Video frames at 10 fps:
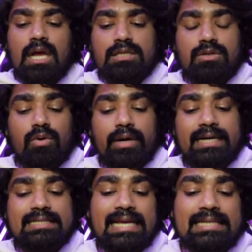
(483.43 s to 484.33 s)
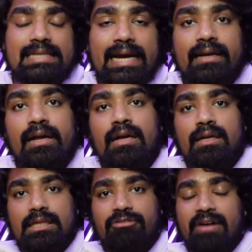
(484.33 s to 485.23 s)
So it says that
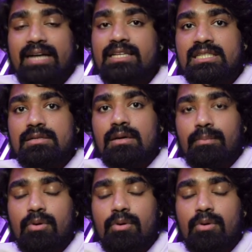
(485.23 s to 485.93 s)
the farthest